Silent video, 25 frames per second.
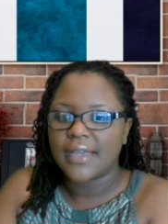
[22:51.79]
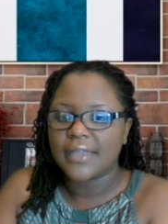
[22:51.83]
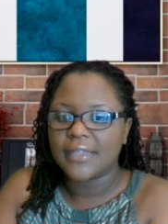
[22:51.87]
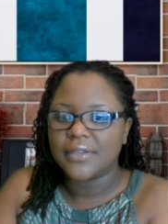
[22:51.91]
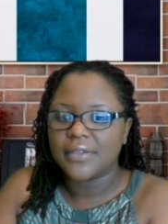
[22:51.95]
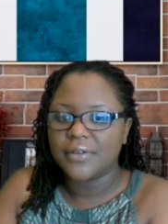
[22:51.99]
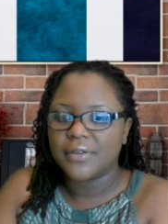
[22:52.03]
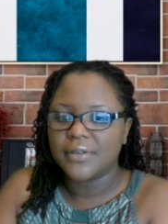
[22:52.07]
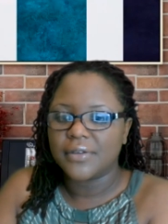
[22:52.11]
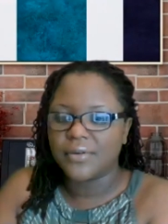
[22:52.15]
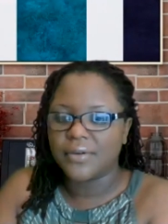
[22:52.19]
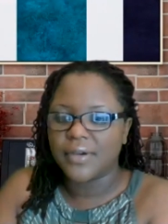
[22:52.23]

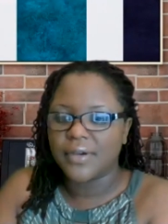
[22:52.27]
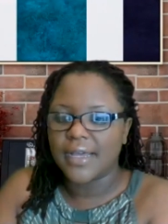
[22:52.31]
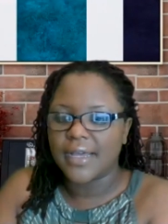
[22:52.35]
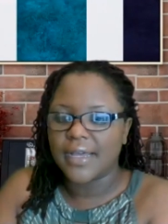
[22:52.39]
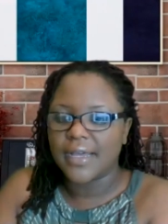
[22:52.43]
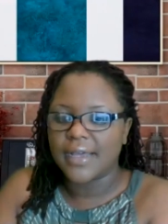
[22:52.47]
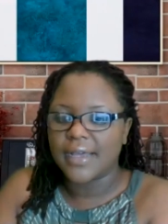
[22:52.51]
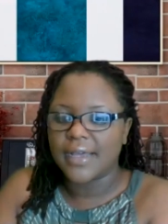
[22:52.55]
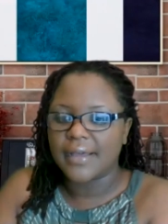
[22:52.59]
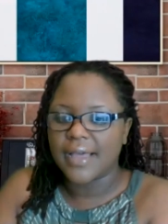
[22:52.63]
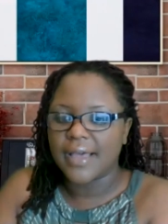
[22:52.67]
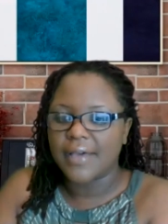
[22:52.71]
you know,
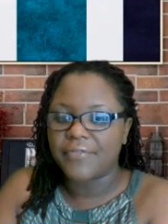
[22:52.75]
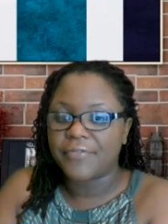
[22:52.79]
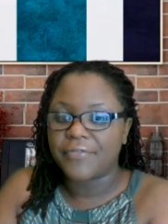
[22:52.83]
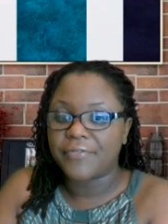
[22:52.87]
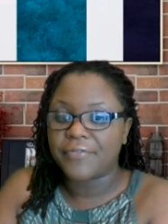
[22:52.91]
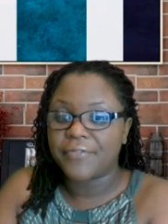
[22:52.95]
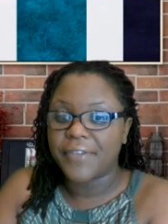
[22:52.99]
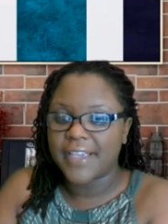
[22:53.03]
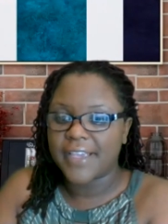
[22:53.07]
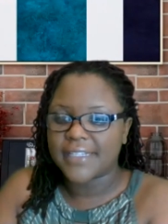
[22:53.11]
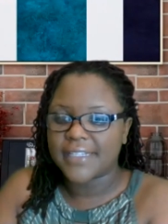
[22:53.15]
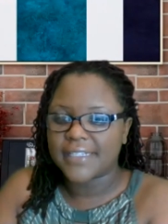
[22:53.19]
are
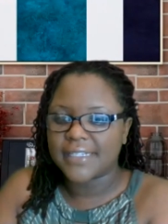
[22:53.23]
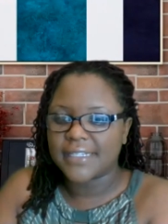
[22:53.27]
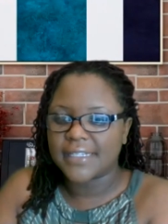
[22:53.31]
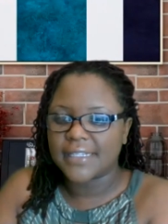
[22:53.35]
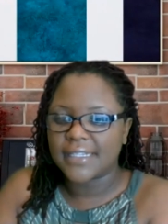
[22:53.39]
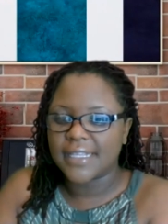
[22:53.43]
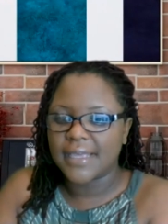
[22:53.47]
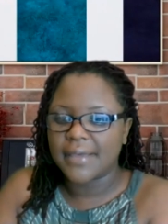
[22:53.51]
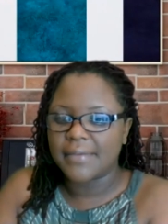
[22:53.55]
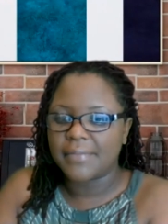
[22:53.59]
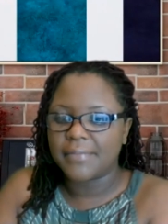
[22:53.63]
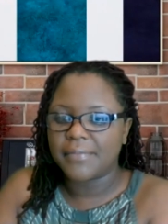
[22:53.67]
affecting
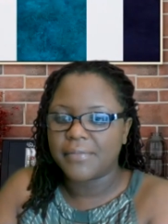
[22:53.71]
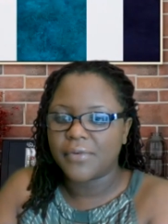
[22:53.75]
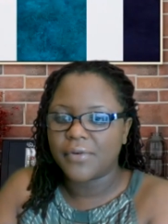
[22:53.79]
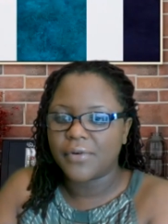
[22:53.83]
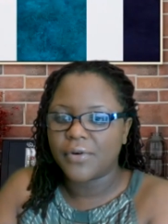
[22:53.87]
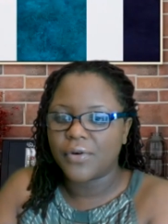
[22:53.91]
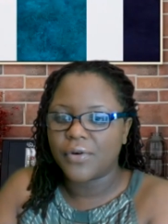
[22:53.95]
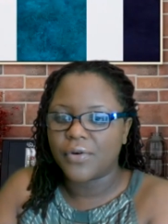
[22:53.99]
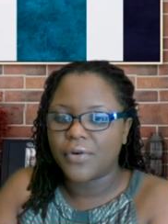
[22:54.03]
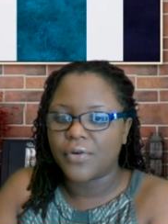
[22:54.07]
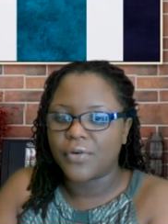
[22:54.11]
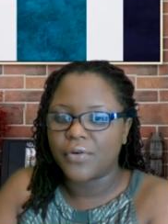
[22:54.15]
them,
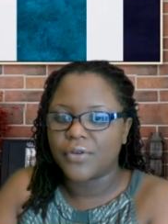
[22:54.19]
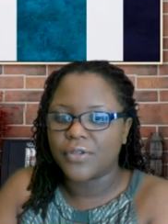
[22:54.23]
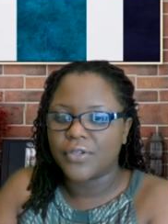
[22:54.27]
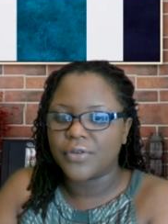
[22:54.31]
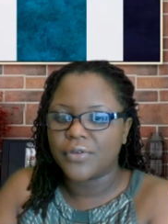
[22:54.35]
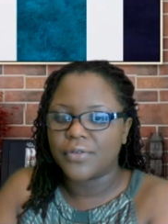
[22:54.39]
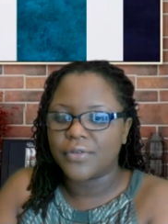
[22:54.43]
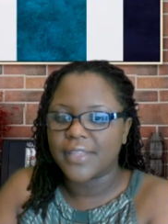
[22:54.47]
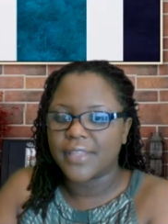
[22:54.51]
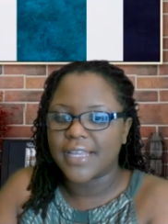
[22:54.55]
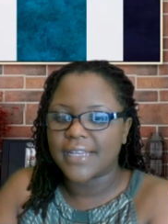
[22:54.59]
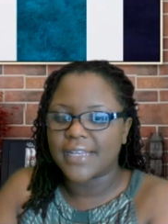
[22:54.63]
or, you
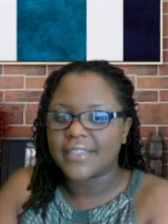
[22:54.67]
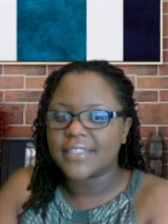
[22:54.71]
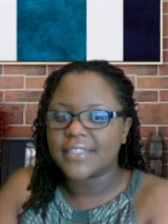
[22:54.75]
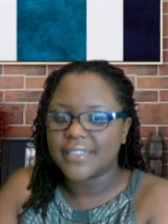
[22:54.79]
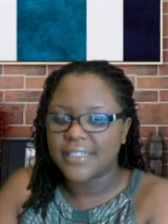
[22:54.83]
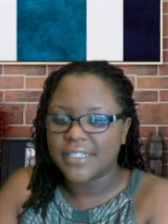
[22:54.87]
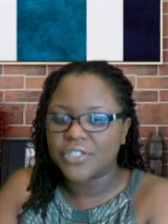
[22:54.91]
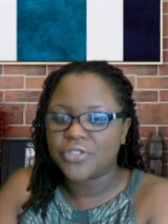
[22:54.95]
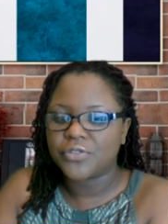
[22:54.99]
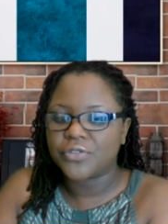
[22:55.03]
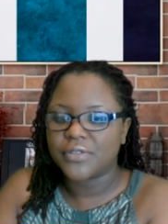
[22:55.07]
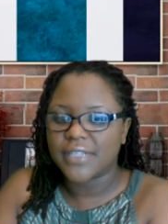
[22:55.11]
know, that
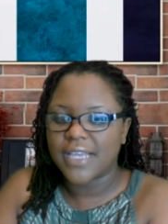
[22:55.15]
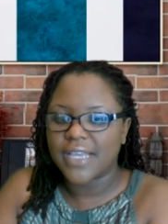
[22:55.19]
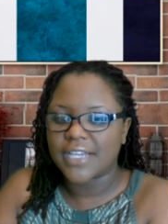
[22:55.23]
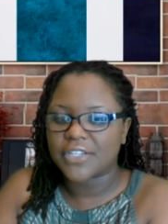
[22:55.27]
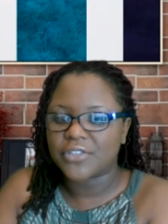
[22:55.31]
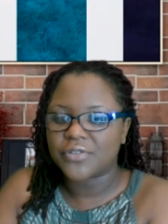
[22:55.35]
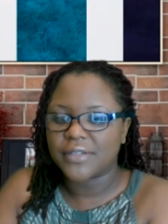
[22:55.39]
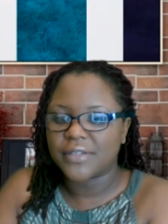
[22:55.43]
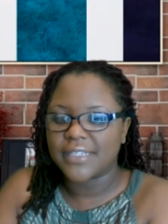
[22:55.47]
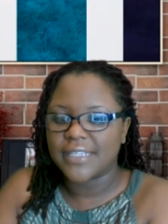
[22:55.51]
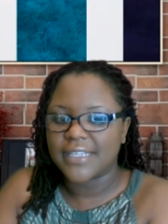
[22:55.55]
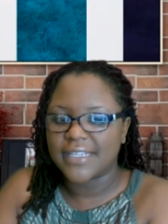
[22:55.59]
these issues
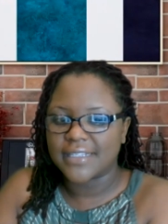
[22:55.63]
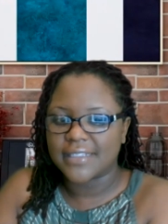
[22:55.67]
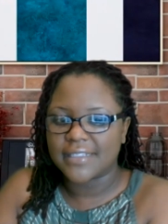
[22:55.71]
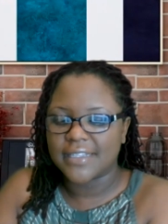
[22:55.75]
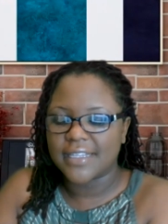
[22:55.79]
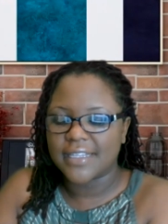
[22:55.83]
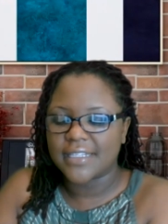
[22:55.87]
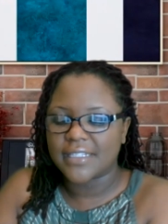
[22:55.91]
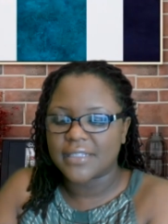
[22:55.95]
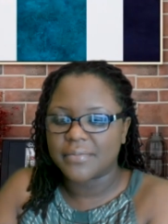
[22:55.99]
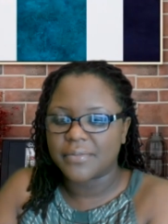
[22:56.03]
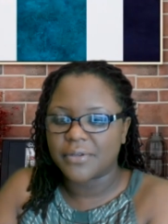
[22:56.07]
actually
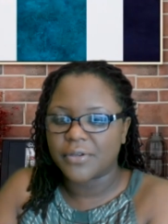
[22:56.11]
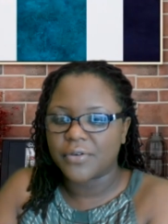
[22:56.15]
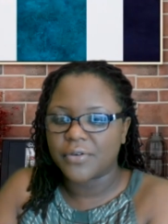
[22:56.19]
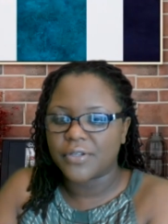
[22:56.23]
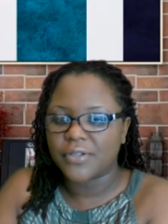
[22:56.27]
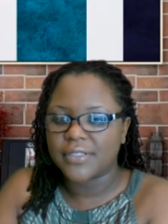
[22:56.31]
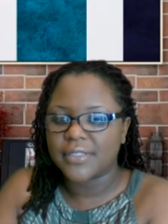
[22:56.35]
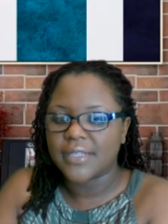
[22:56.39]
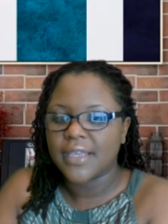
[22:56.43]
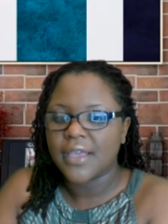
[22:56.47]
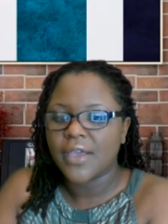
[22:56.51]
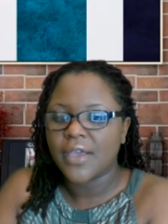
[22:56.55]
exist, because